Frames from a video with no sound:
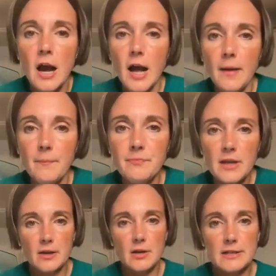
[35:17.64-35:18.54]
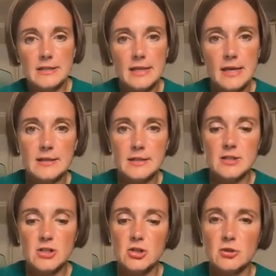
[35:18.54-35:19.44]
And I tend
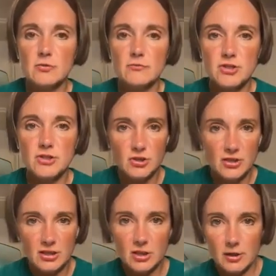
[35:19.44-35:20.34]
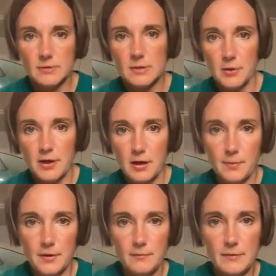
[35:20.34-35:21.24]
to reduce the times by a
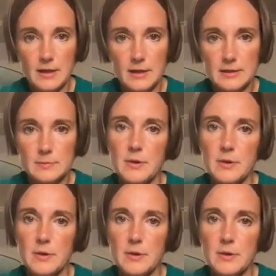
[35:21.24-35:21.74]
couple of minutes,